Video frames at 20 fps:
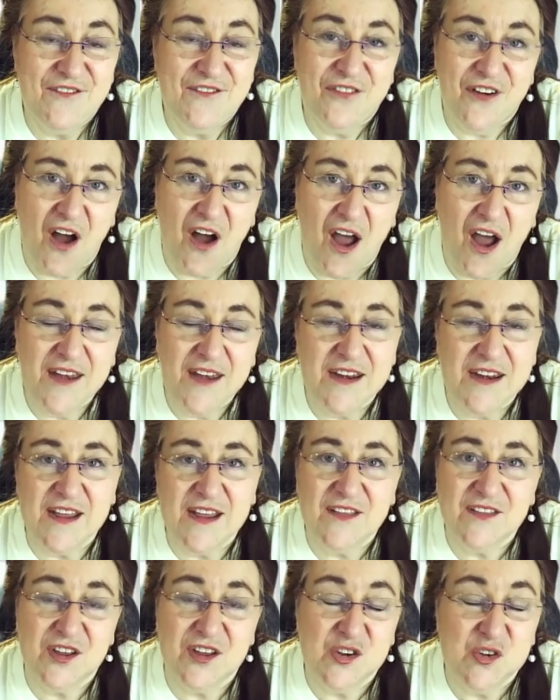
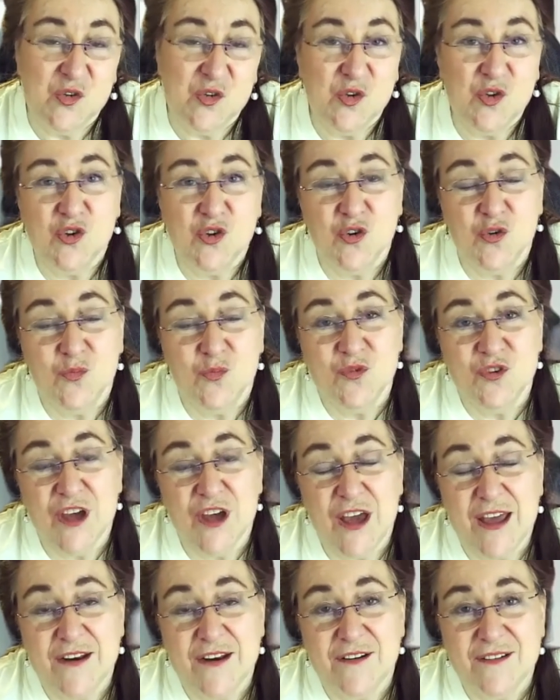finding the YouTube
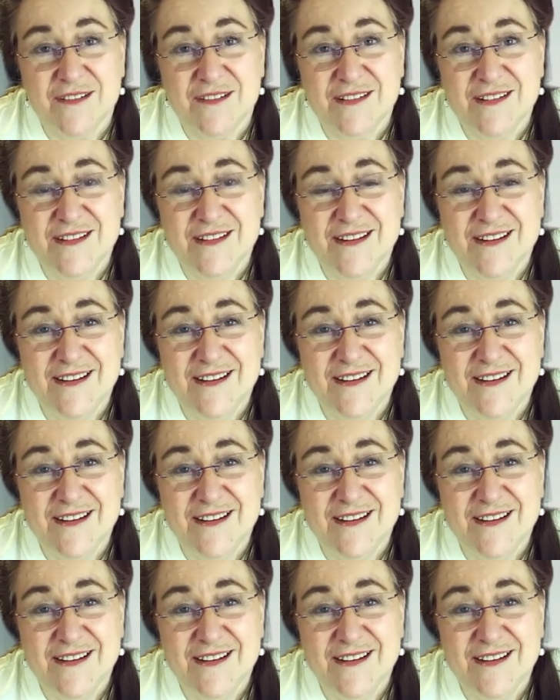channel,